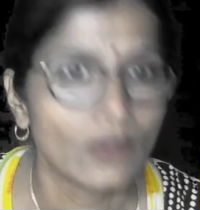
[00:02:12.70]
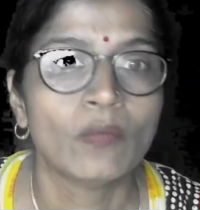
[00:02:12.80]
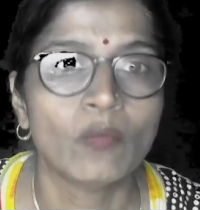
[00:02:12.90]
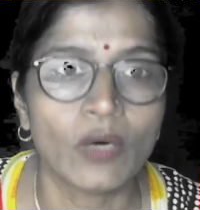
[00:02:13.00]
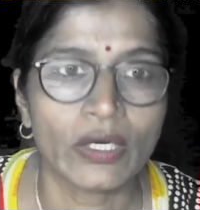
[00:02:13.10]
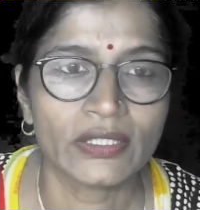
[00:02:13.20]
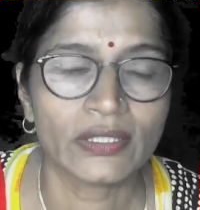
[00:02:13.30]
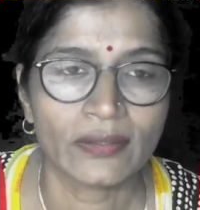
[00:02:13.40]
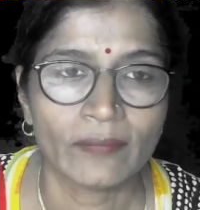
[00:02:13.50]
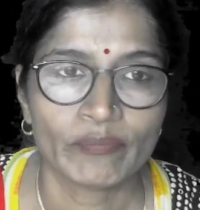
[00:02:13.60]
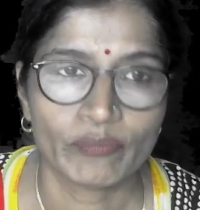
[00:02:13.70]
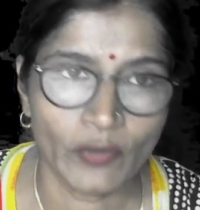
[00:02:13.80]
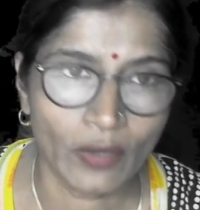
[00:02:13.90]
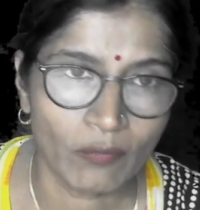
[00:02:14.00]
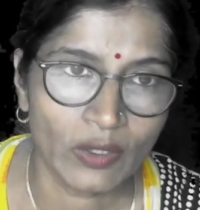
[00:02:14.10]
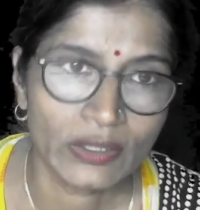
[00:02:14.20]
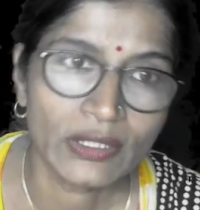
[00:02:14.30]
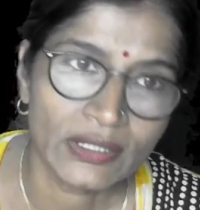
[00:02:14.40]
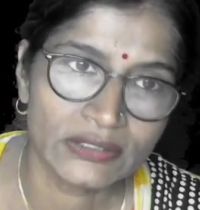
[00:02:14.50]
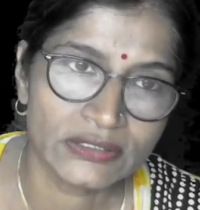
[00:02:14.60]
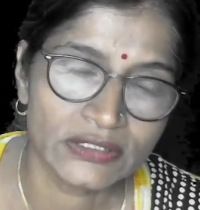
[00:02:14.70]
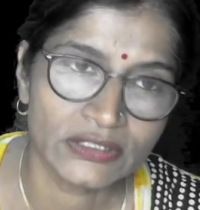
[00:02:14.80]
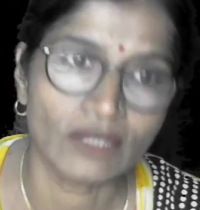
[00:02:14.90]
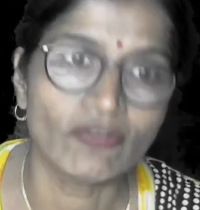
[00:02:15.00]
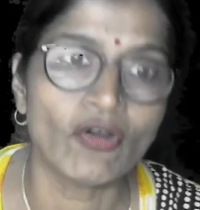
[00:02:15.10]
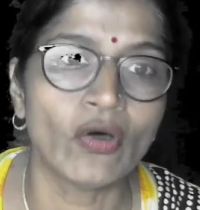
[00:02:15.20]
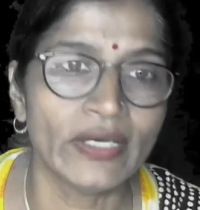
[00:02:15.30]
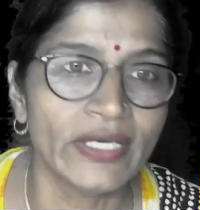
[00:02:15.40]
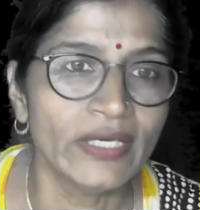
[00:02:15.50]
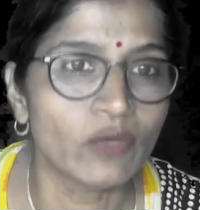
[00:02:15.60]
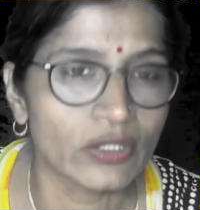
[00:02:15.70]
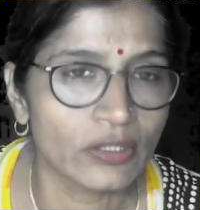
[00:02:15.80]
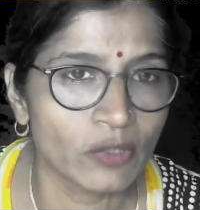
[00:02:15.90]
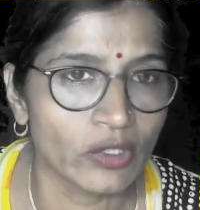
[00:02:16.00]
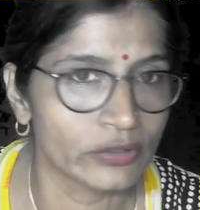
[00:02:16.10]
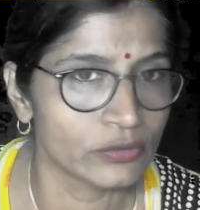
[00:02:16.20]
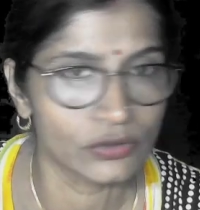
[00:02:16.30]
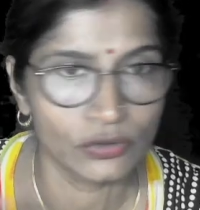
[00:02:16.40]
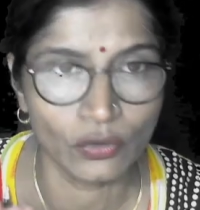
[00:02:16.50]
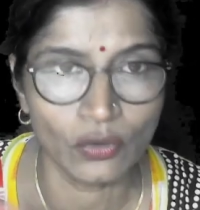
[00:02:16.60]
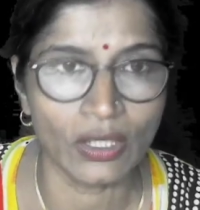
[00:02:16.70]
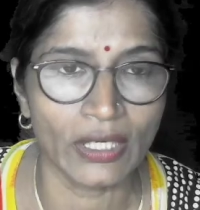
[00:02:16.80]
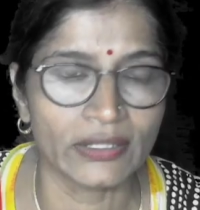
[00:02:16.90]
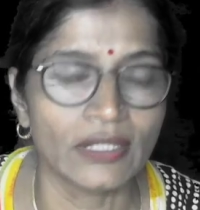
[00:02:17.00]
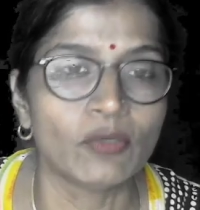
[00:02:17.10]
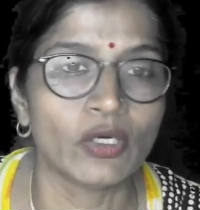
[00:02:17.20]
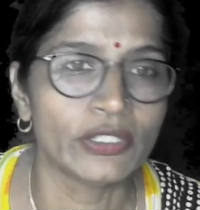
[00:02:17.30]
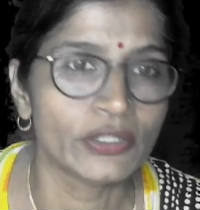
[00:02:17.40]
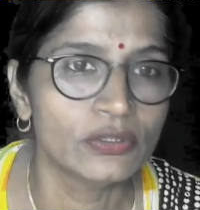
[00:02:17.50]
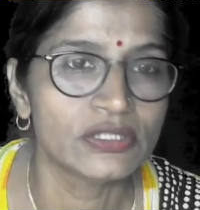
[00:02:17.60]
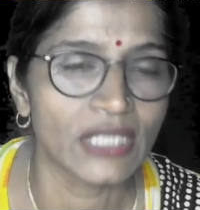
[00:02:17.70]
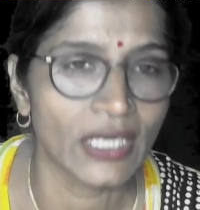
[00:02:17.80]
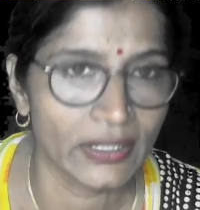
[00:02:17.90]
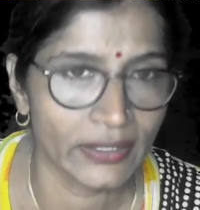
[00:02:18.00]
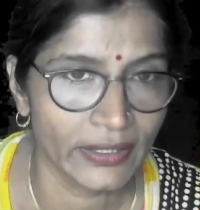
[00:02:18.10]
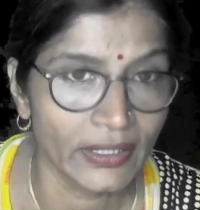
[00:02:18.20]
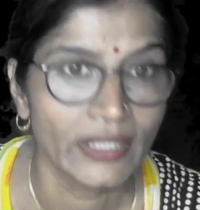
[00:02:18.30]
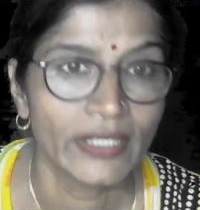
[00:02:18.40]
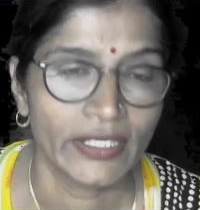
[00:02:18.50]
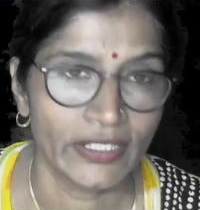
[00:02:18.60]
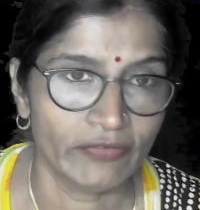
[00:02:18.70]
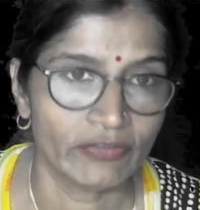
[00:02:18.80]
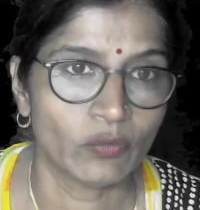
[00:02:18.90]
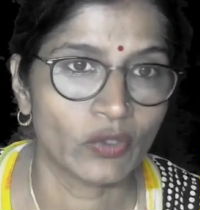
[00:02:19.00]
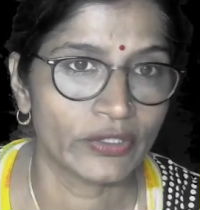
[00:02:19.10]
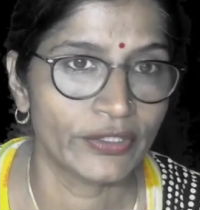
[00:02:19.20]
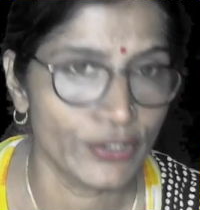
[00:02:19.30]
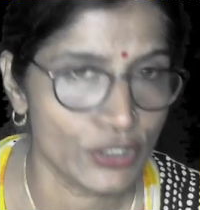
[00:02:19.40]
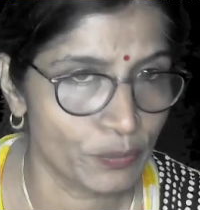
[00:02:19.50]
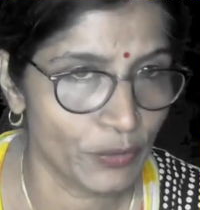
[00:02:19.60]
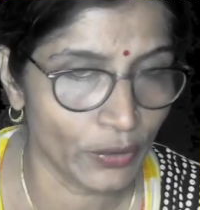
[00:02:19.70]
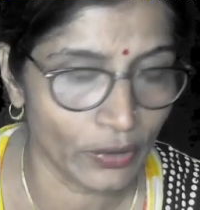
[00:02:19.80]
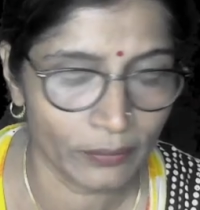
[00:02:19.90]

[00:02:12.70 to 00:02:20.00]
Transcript: Water, pure water consists of only water molecules. No other molecules are there if the water is pure.